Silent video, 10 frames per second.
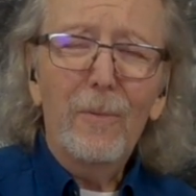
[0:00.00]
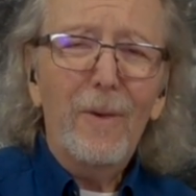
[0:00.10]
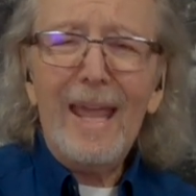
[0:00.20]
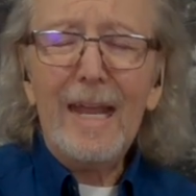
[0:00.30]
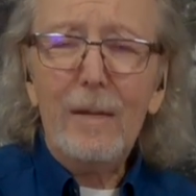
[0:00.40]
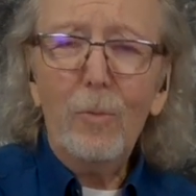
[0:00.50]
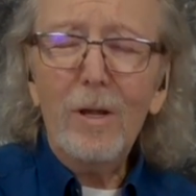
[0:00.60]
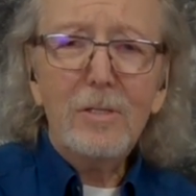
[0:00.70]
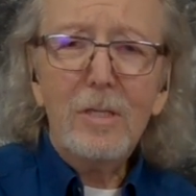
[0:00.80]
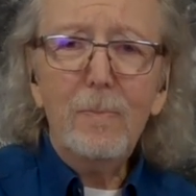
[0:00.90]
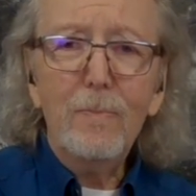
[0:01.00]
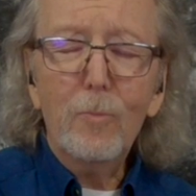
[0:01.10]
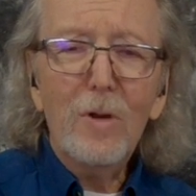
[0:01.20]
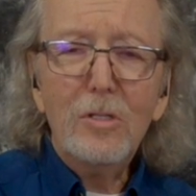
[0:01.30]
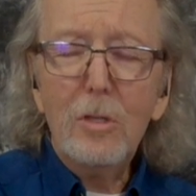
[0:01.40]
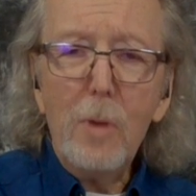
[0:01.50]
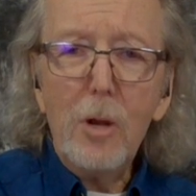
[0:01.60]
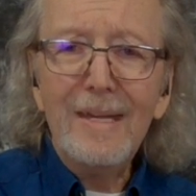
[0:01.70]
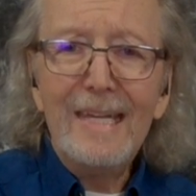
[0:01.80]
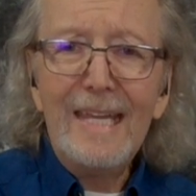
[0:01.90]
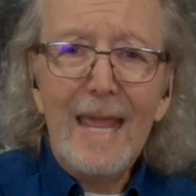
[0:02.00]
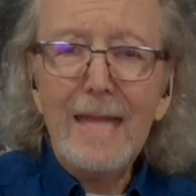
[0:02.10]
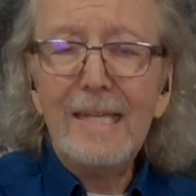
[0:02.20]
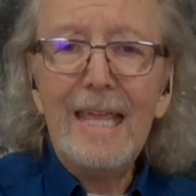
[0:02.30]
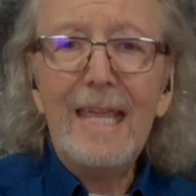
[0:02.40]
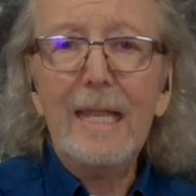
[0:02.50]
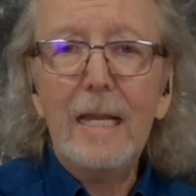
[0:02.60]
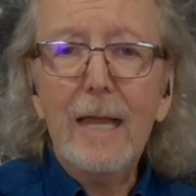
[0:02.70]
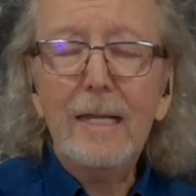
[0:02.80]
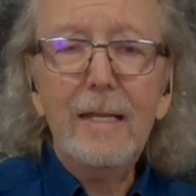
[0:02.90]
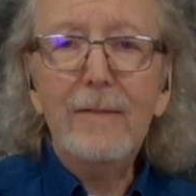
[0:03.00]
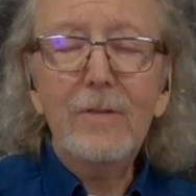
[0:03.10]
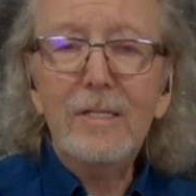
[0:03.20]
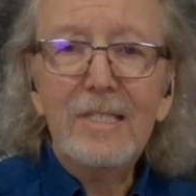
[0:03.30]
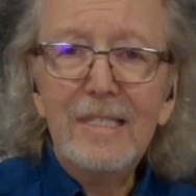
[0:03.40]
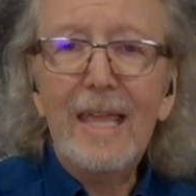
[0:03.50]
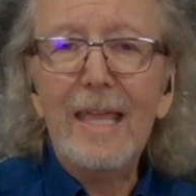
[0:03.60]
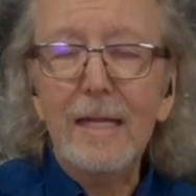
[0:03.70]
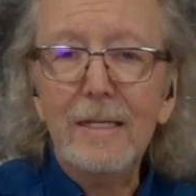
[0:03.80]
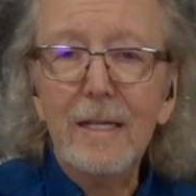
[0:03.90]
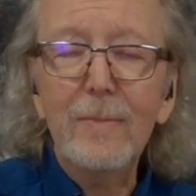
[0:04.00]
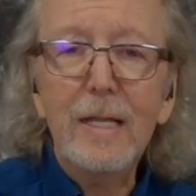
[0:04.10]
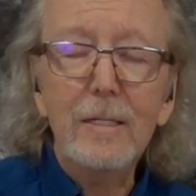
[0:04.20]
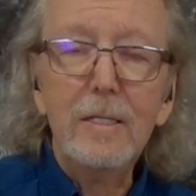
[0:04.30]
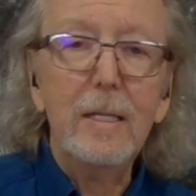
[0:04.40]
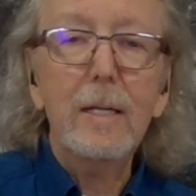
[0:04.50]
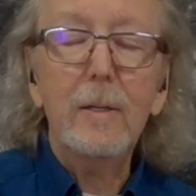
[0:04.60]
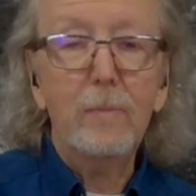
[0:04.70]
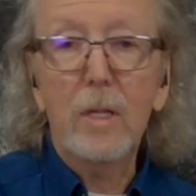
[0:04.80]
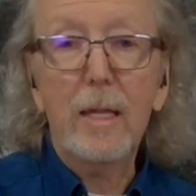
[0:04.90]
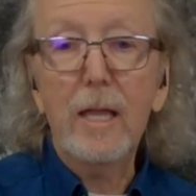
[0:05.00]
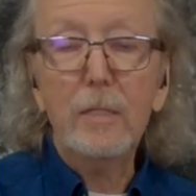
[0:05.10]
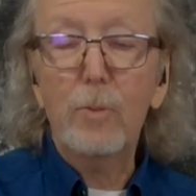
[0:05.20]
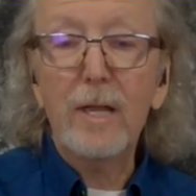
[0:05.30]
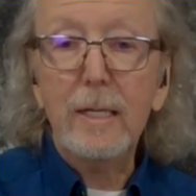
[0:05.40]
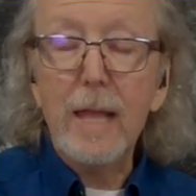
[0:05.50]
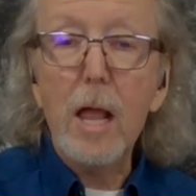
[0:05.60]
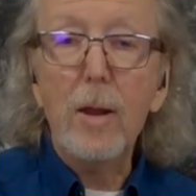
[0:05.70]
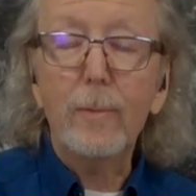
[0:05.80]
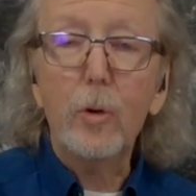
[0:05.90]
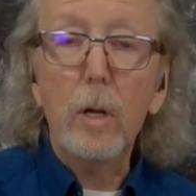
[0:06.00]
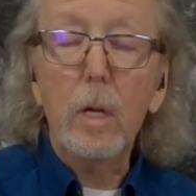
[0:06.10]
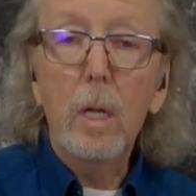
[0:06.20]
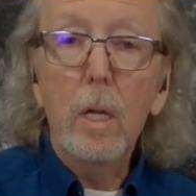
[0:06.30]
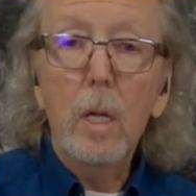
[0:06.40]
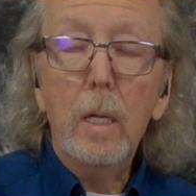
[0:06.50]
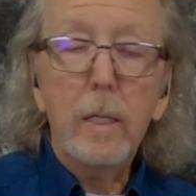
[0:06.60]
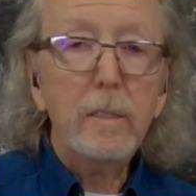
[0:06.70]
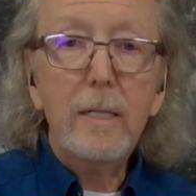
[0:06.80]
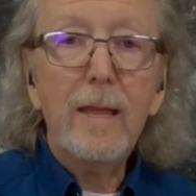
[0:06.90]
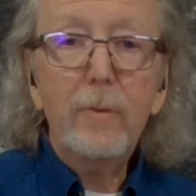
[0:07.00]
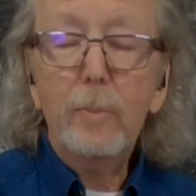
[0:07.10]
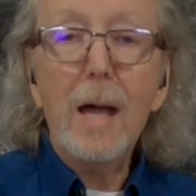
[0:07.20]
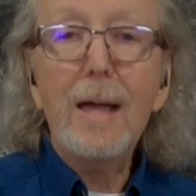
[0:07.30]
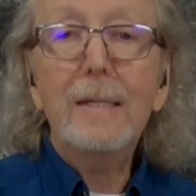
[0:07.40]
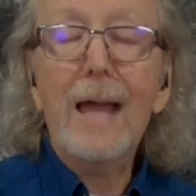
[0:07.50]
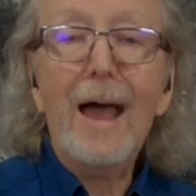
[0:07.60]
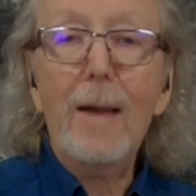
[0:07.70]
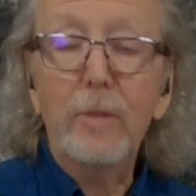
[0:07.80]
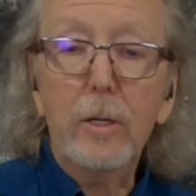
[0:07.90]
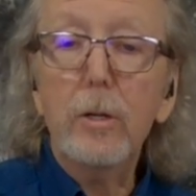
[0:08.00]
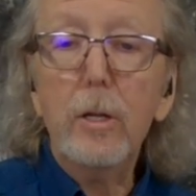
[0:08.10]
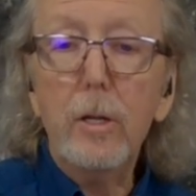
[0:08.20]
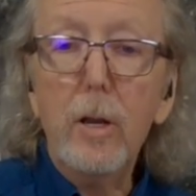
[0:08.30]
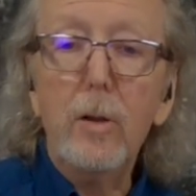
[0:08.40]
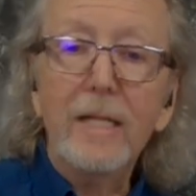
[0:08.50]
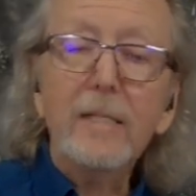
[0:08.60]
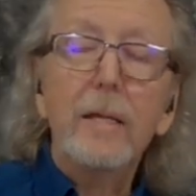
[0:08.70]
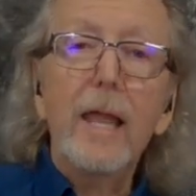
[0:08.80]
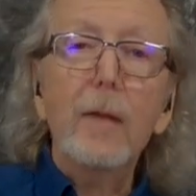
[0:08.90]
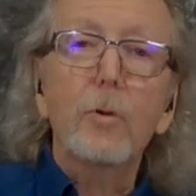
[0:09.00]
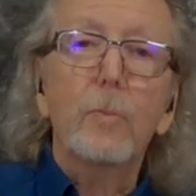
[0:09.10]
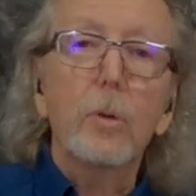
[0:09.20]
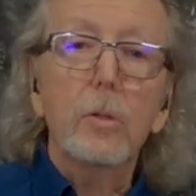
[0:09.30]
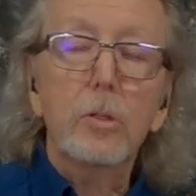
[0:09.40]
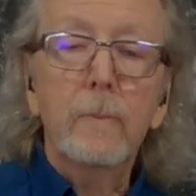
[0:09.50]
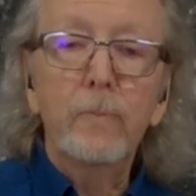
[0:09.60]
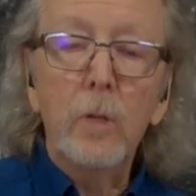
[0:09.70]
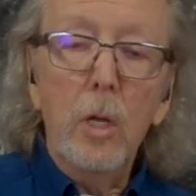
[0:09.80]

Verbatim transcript: wait, where's the where's the Martin D18? I didn't even see it. I mean, it's the guys bring it down. I'm going, it doesn't have a blonde top. They go, no, no, no, that's an amber burst.